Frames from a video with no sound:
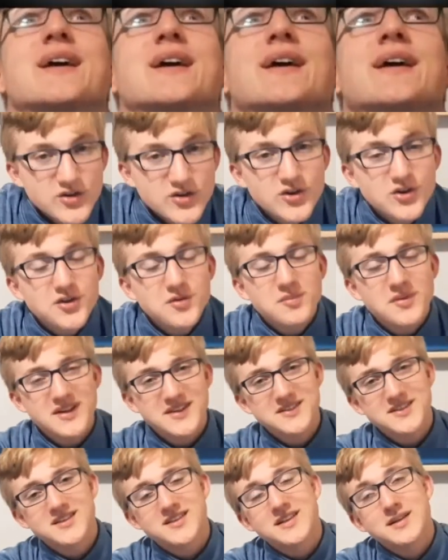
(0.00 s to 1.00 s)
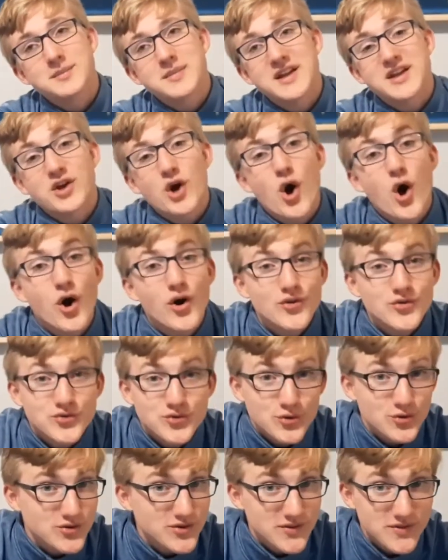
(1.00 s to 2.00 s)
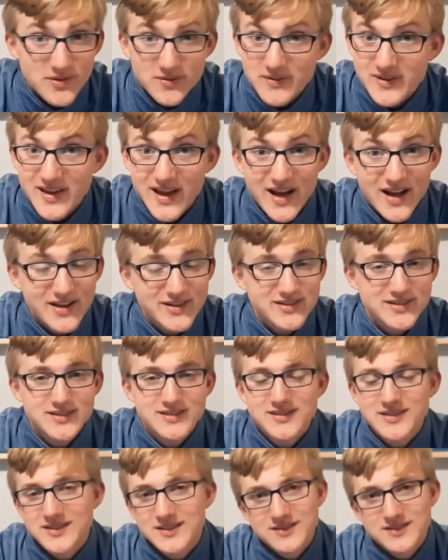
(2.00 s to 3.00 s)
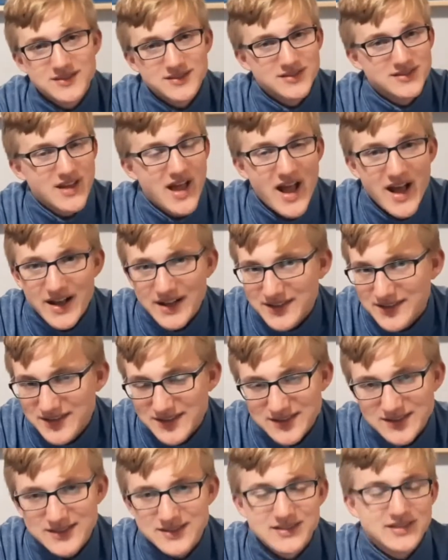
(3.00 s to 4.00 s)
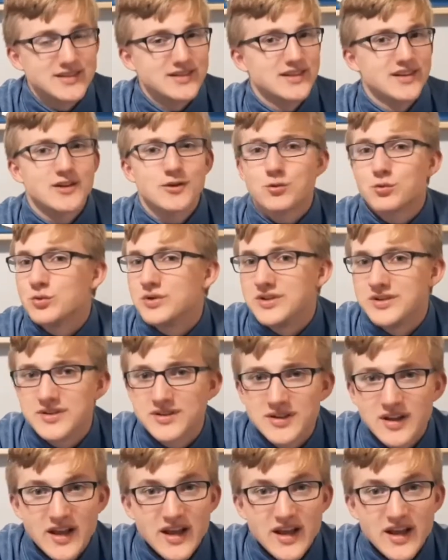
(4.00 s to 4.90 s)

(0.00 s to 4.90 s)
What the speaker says: So basically make all sorts of different gases and acids and liquids